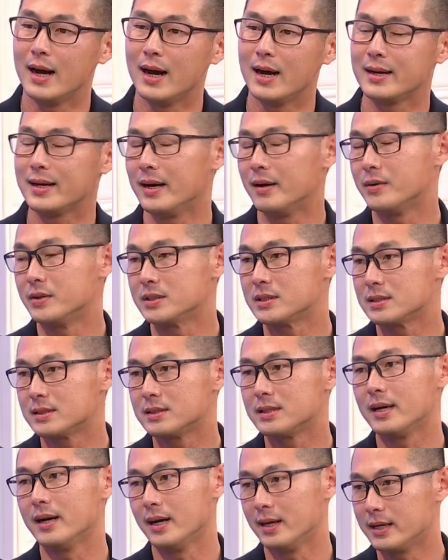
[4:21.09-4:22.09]
that was
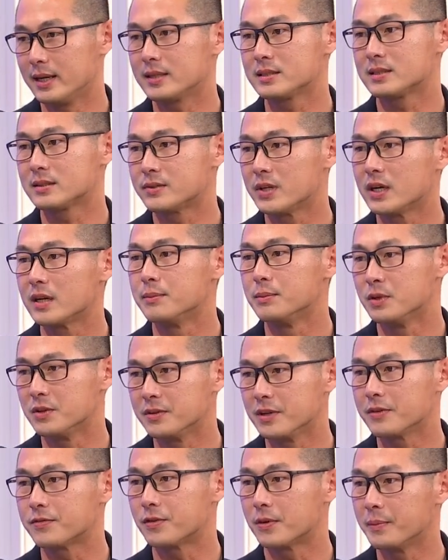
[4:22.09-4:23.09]
yeah that's really
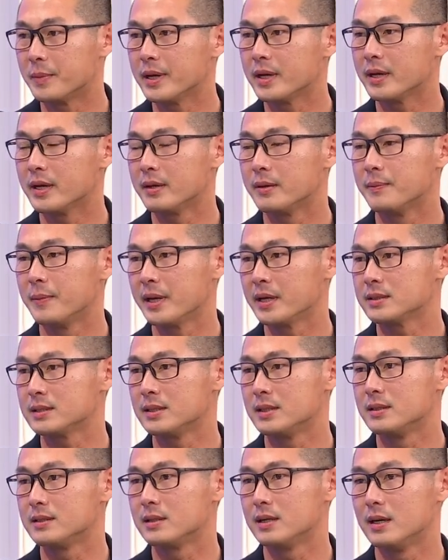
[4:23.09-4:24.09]
moving for me and makes
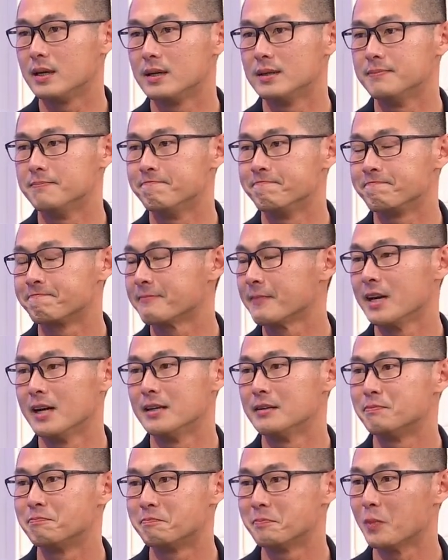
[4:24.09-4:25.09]
it um,
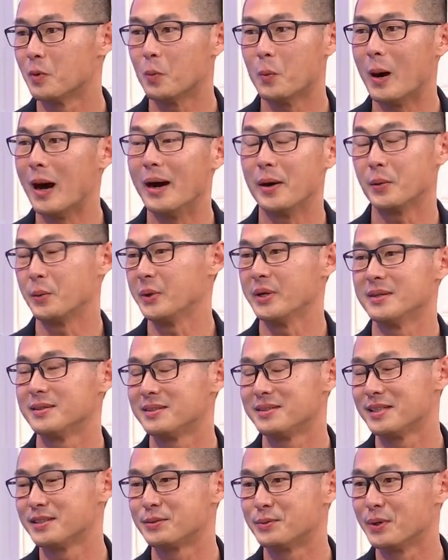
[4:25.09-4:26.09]
yeah why we,
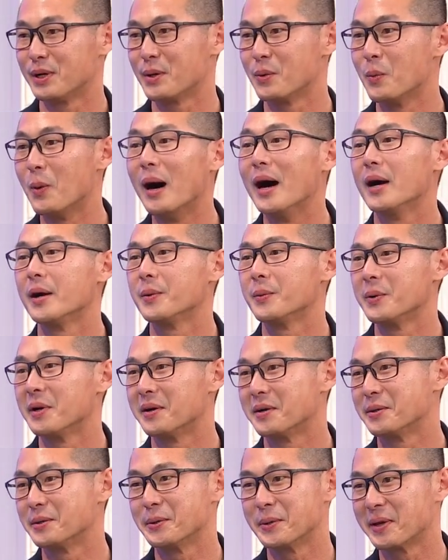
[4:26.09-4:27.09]
it's really why we
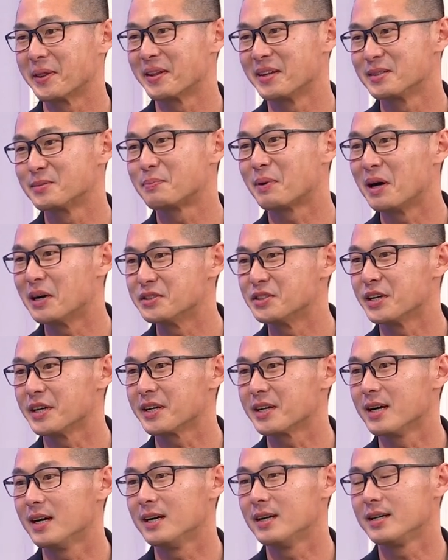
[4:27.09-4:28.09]
are doing this
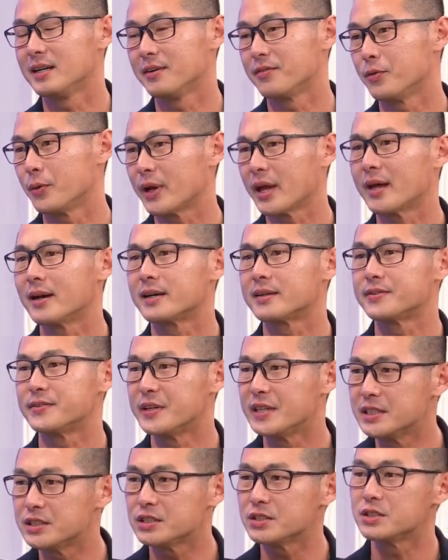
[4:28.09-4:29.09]
project yeah. uh, and if we can
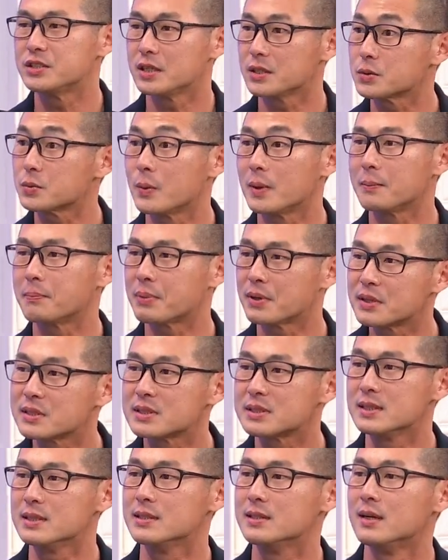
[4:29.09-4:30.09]
reach just one
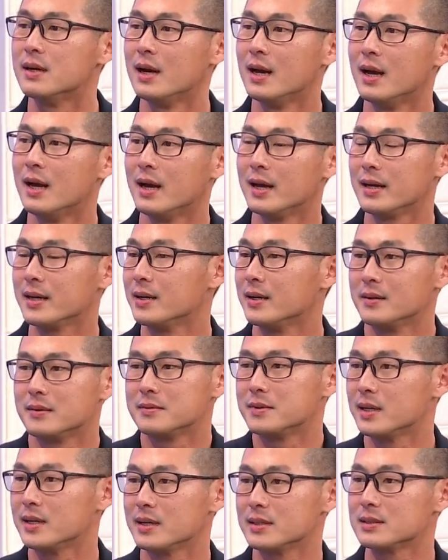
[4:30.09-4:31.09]
person you
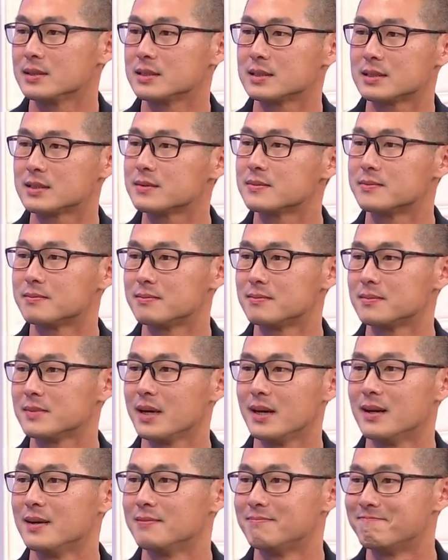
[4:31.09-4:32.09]
know that is
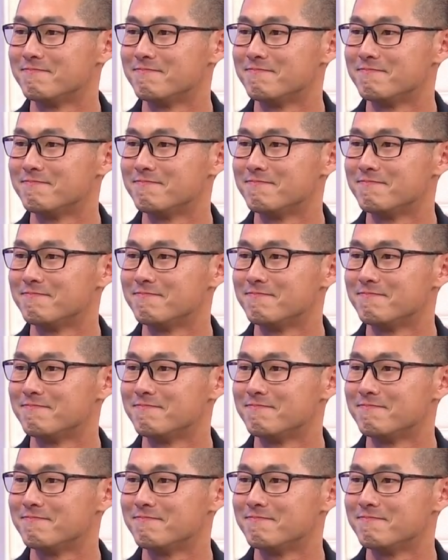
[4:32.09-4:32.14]
yeah.